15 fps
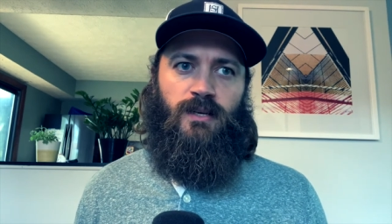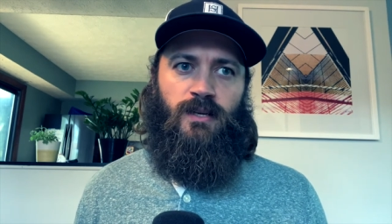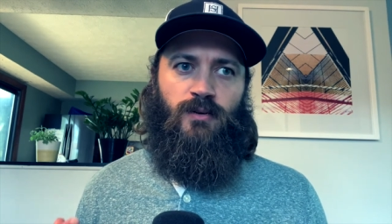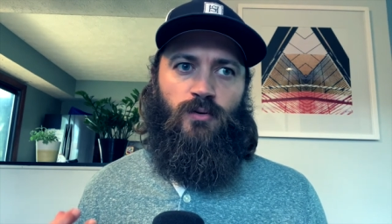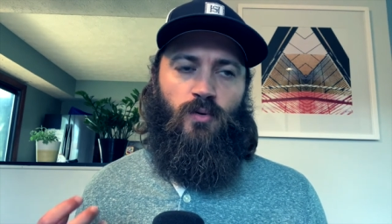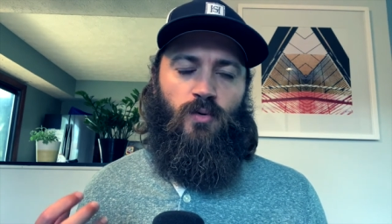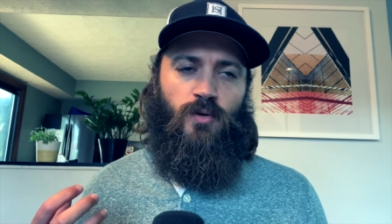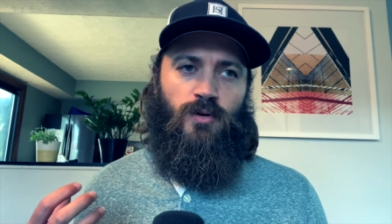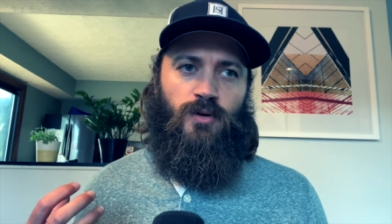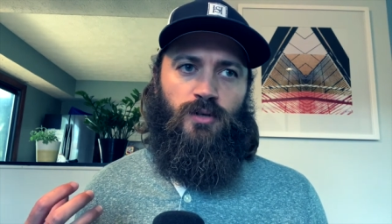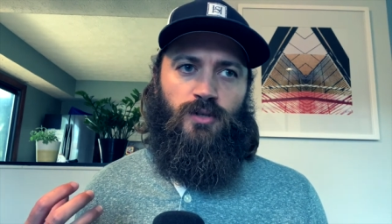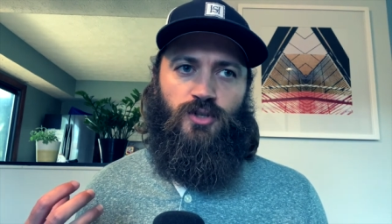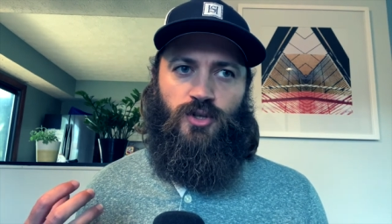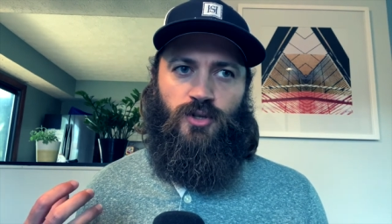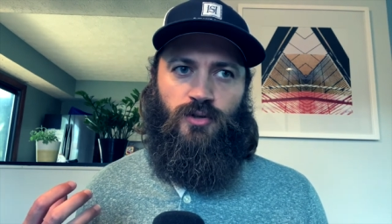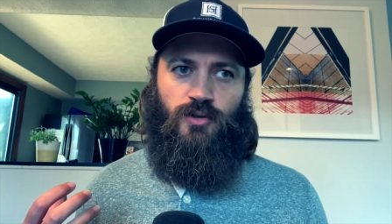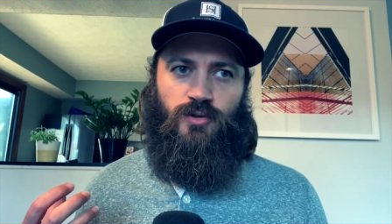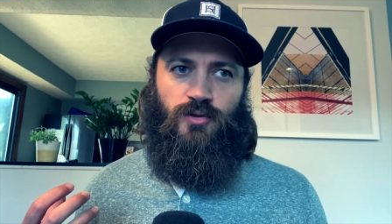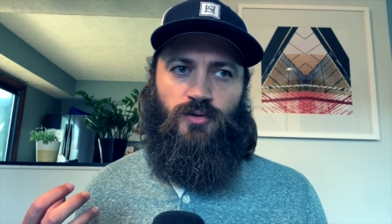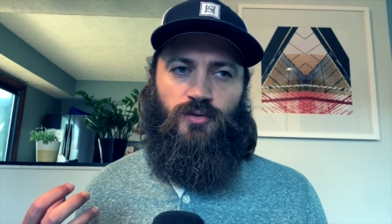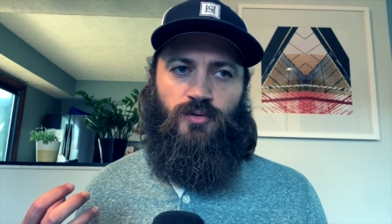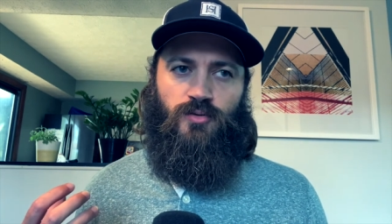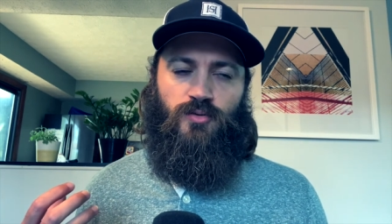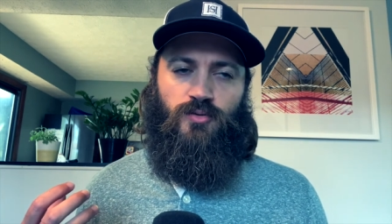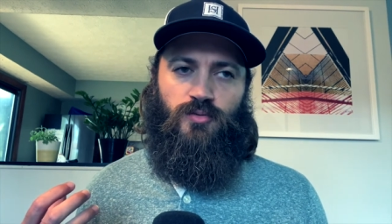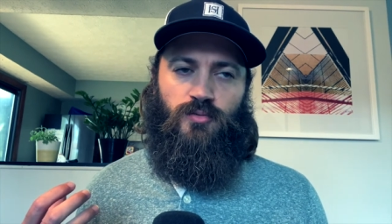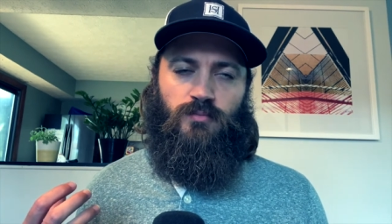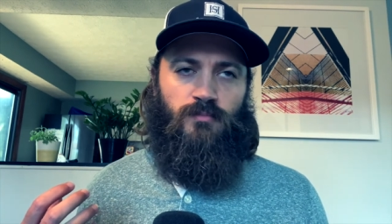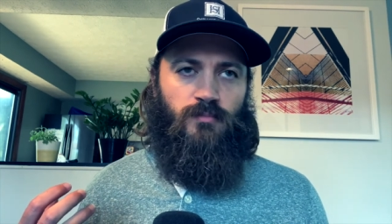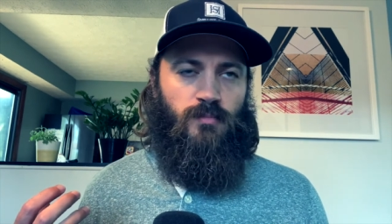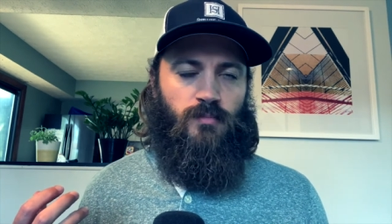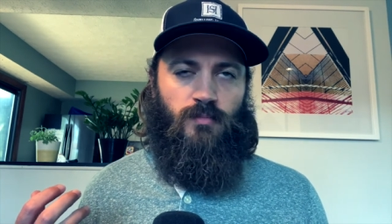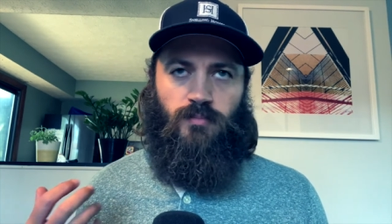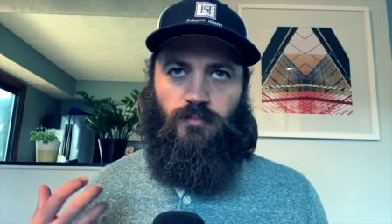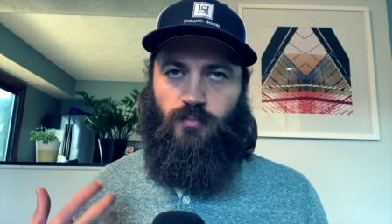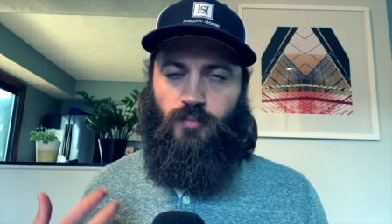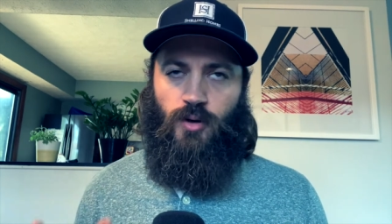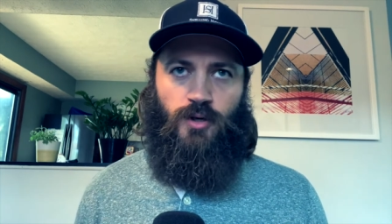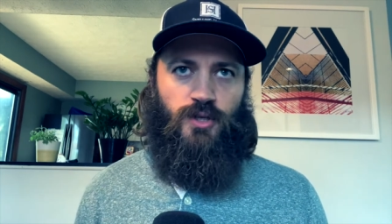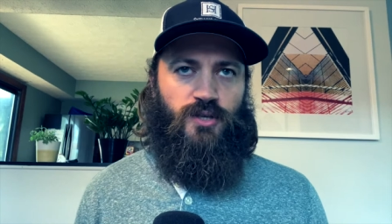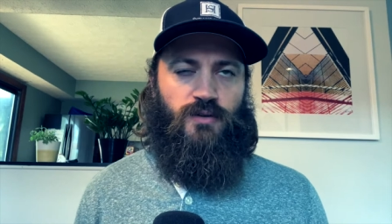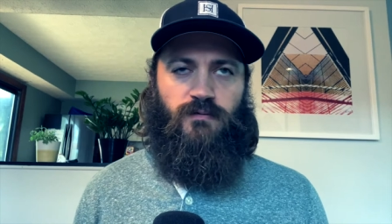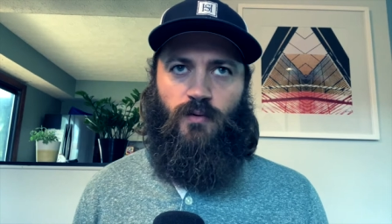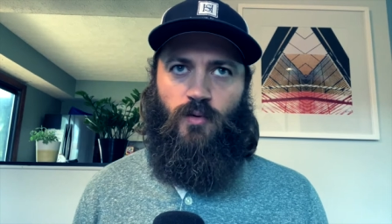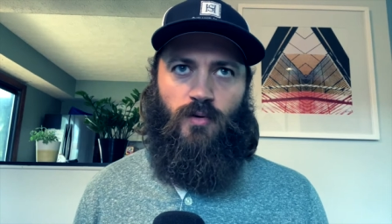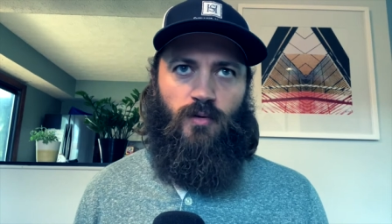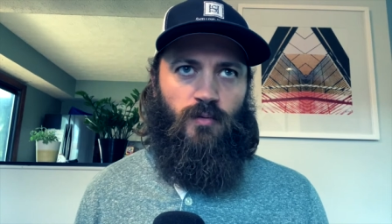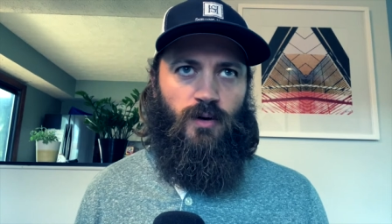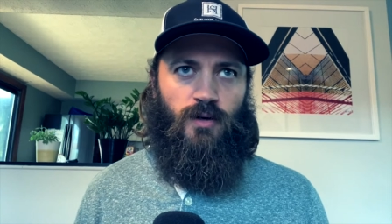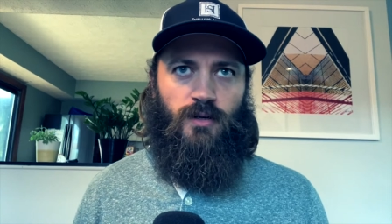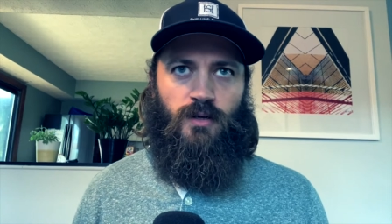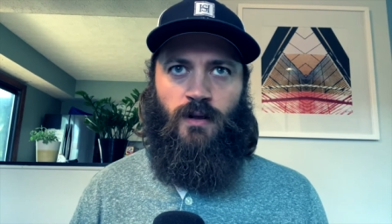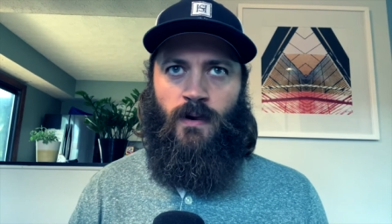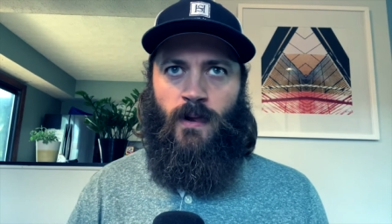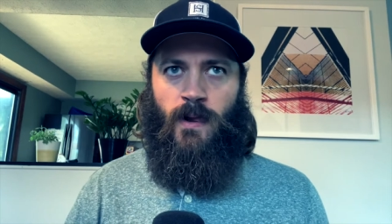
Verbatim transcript: in order to push forward